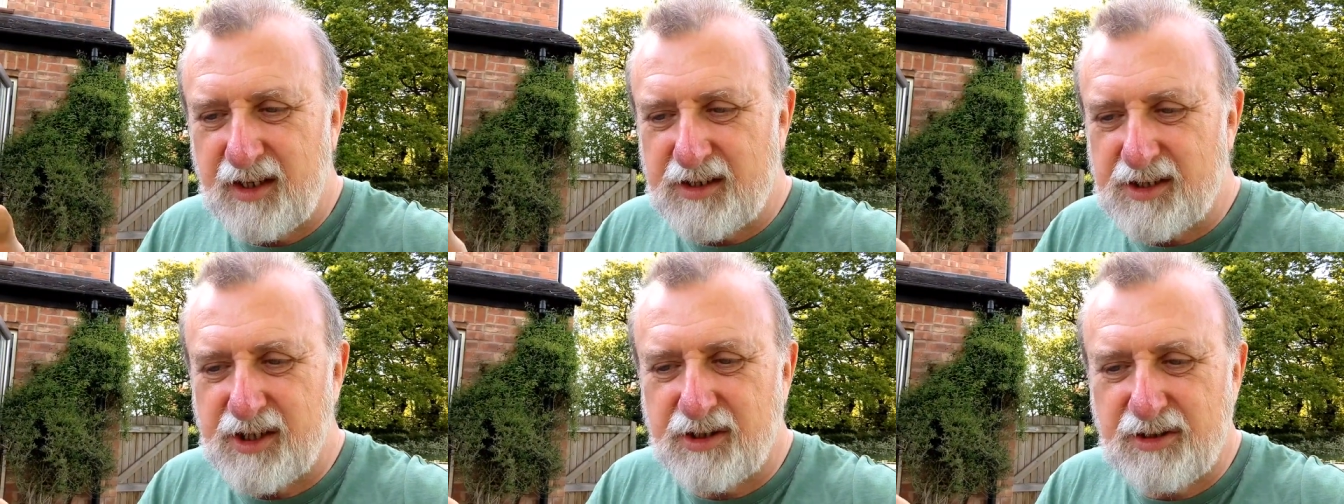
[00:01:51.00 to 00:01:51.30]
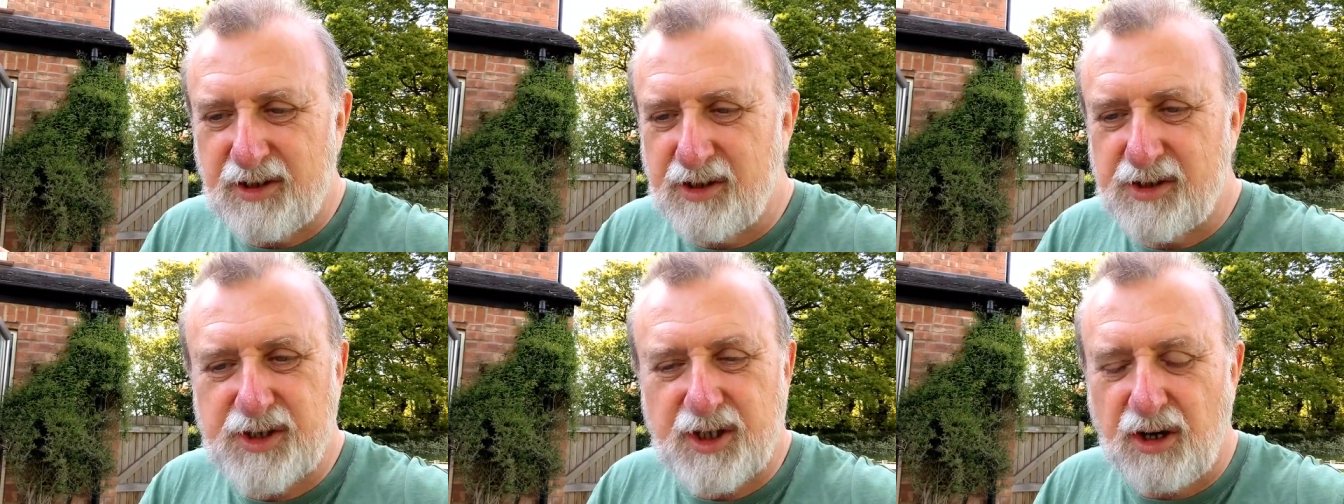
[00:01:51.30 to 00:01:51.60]

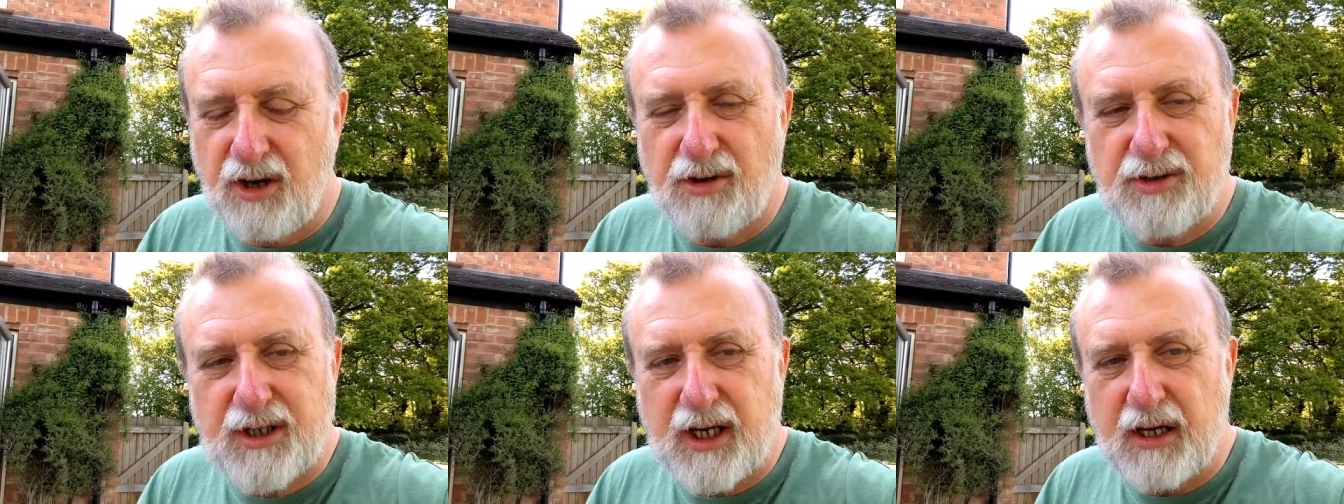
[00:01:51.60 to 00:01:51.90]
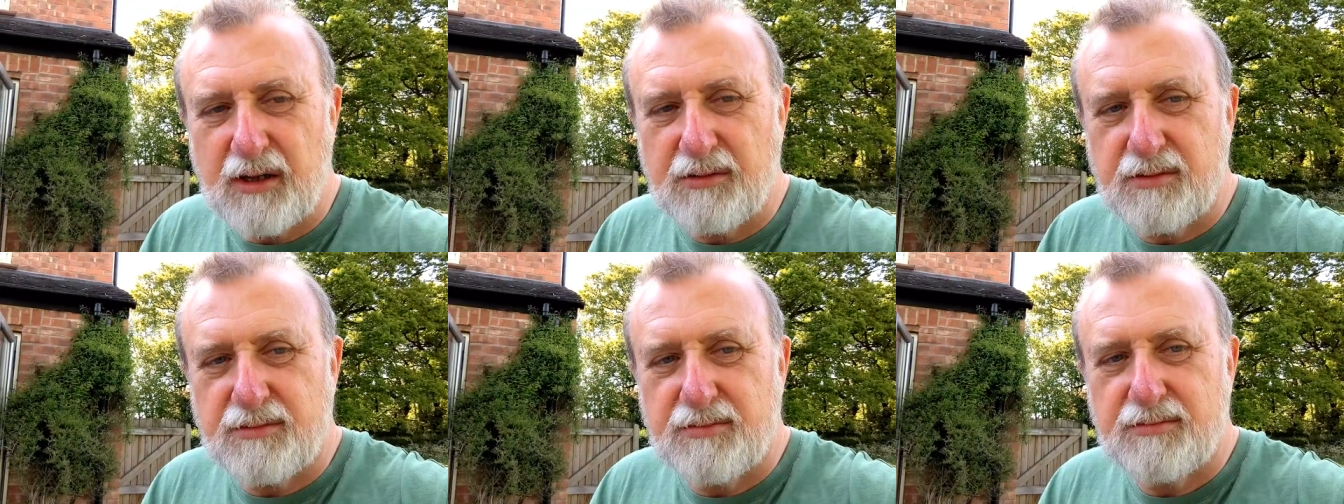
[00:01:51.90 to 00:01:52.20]
to to
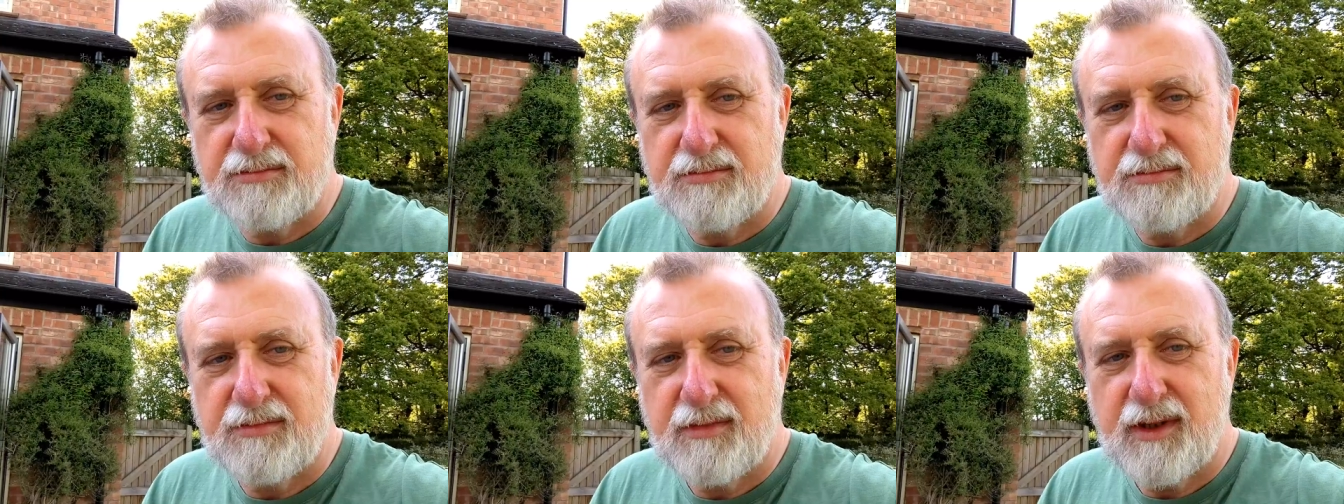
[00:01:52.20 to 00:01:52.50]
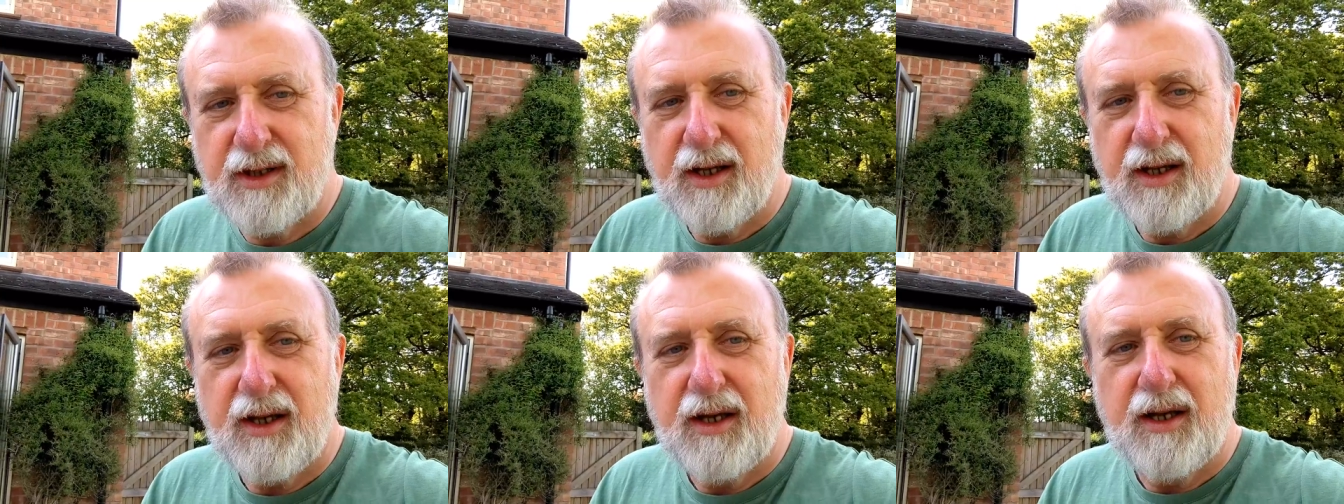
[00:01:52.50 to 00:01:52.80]
lockdown,
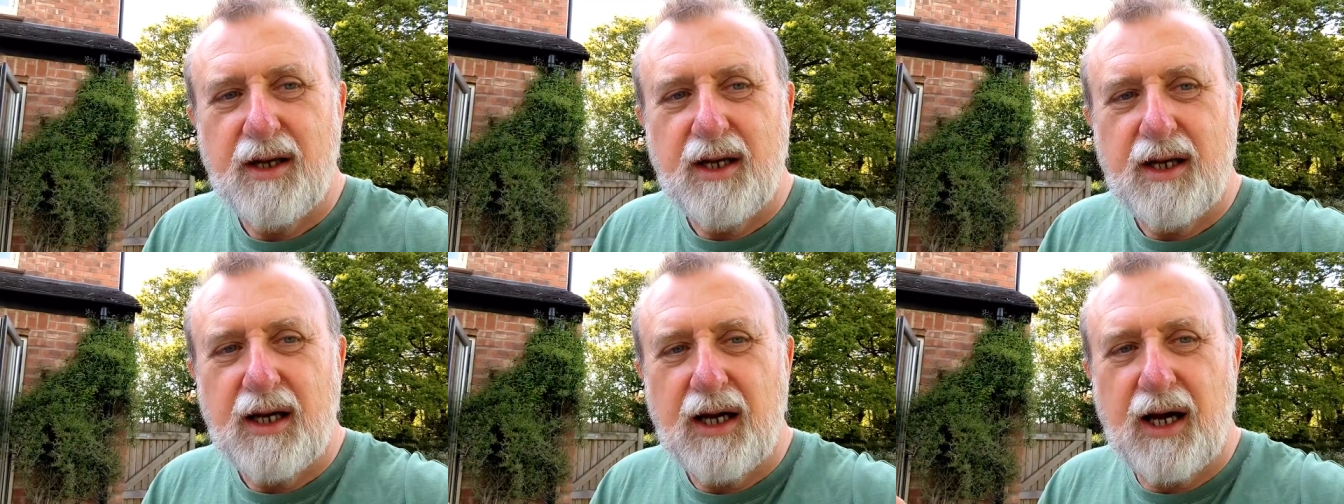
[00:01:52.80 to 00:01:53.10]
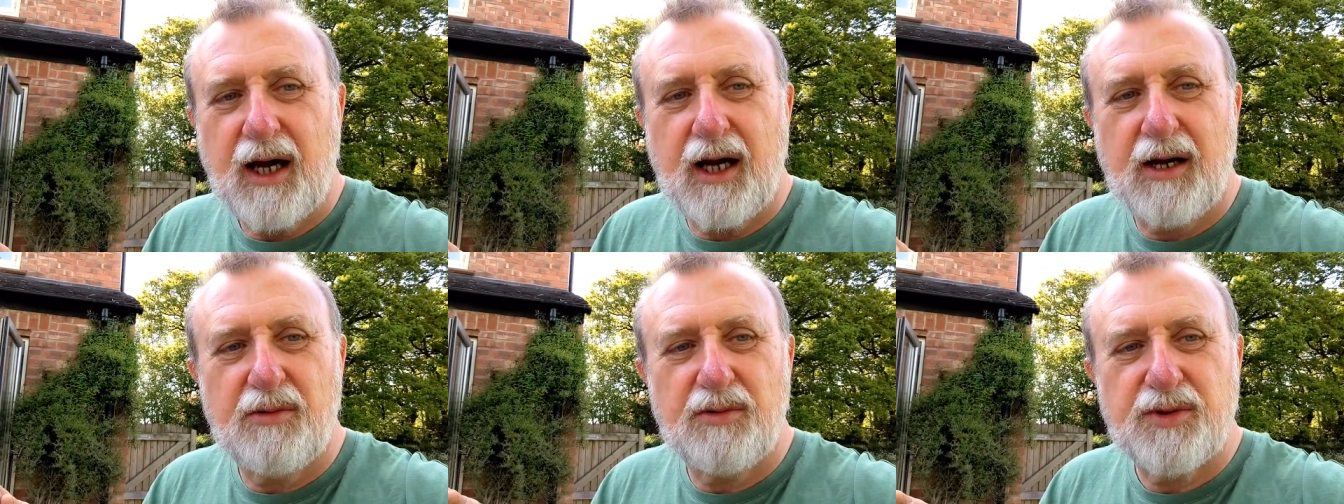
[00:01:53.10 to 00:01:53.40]

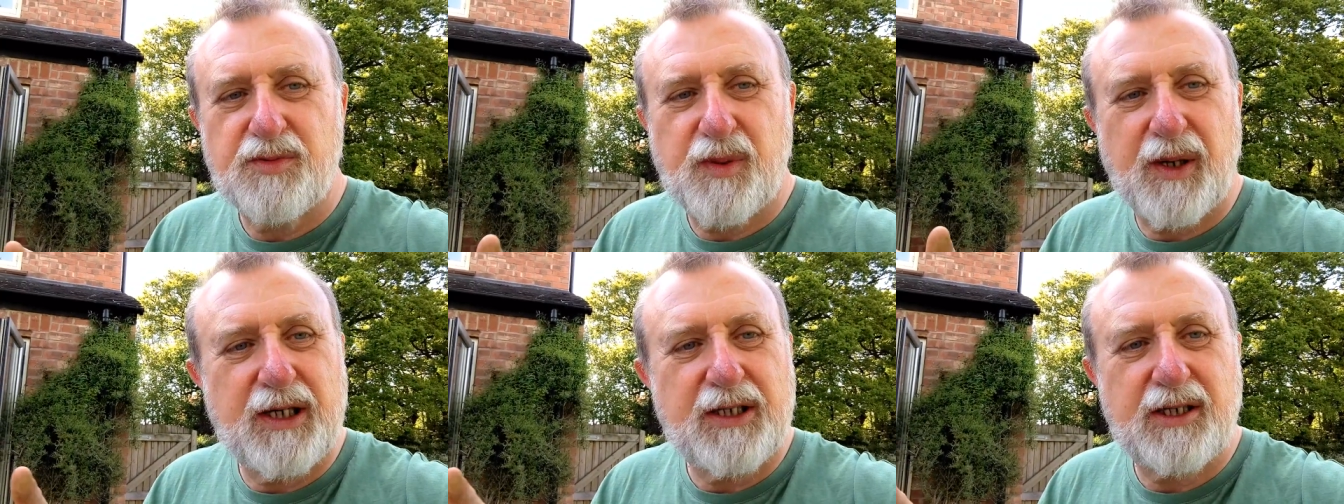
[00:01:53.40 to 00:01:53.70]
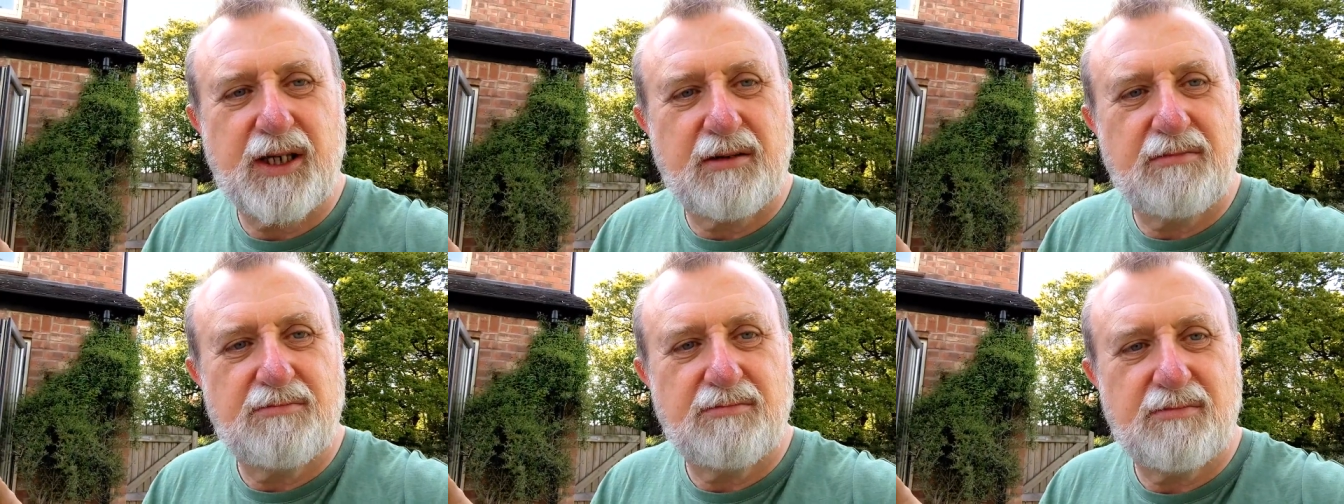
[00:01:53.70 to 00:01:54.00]
I was
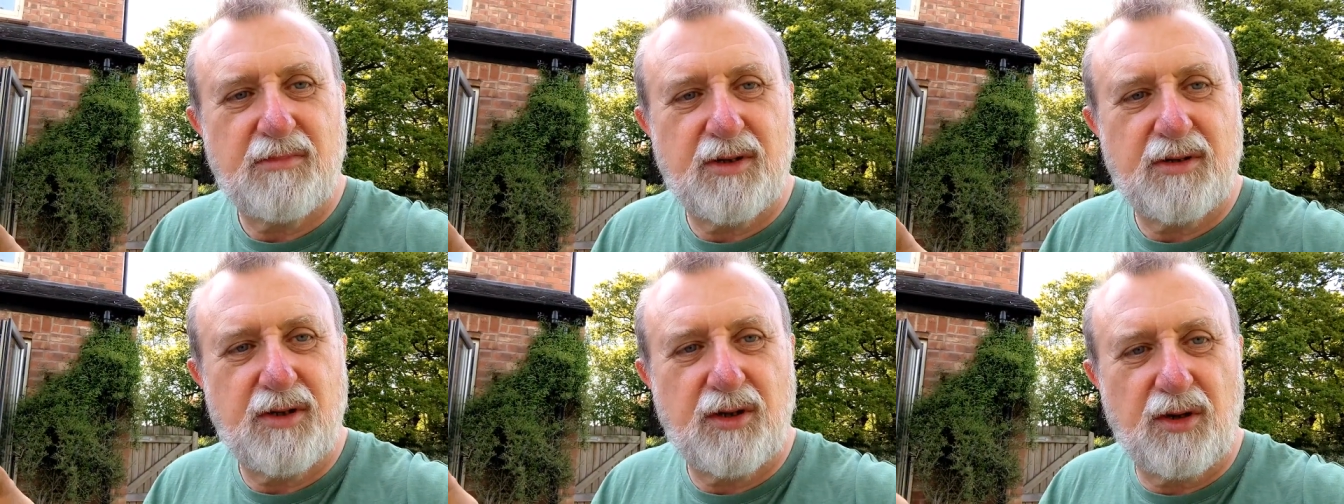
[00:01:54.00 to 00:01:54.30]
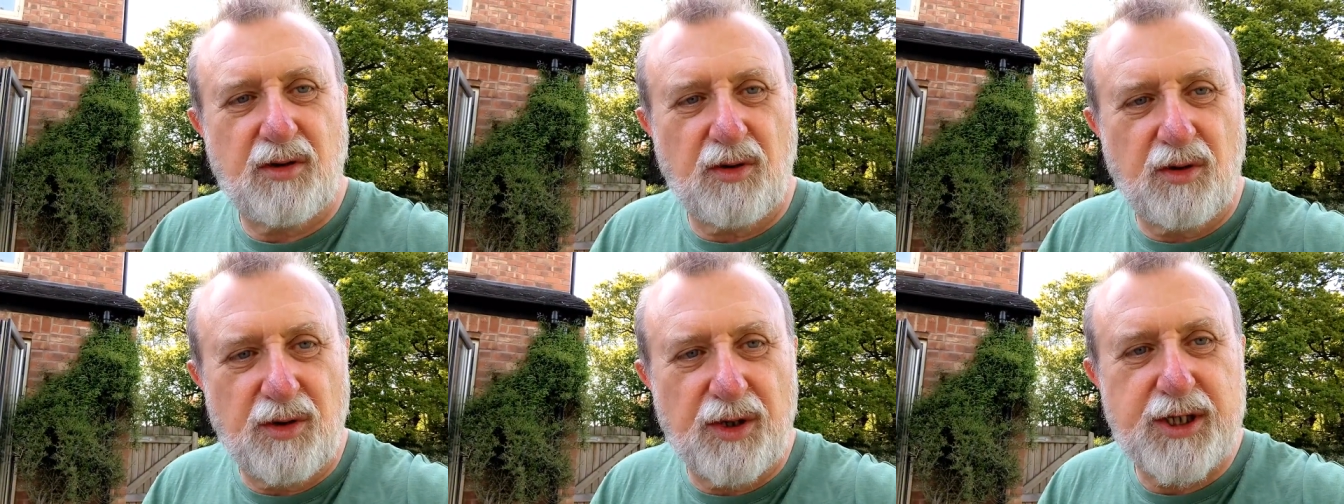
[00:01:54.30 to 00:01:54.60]
painting
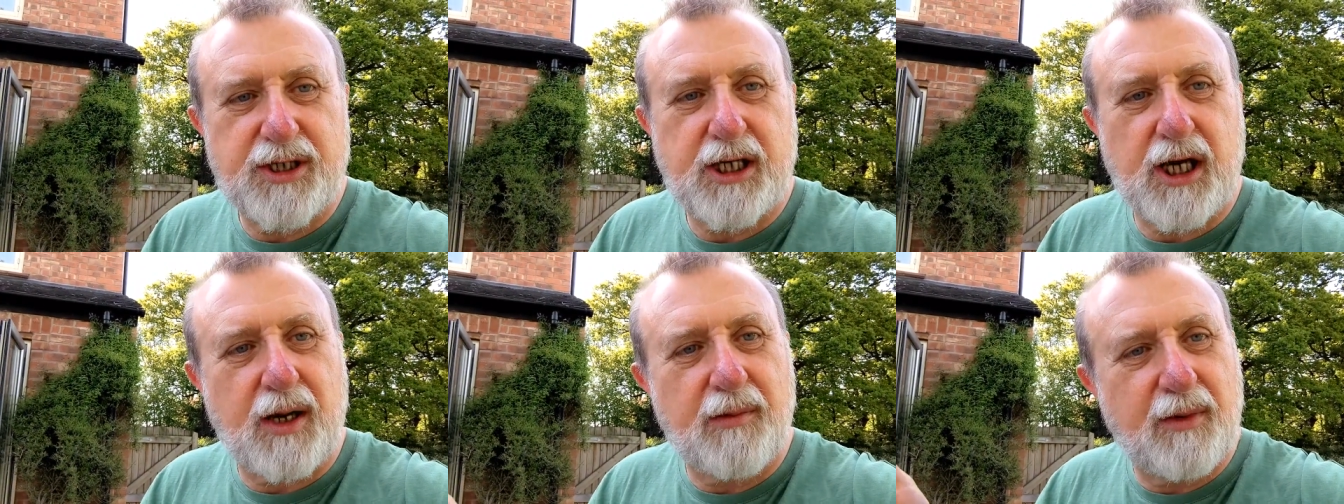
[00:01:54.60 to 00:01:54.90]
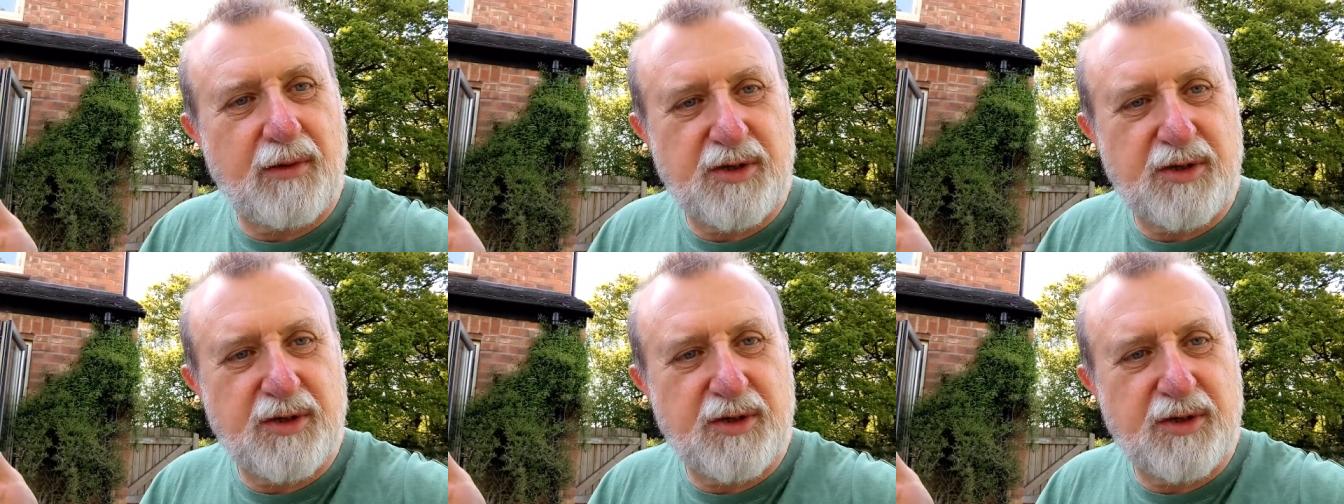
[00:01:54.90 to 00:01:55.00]
all the time.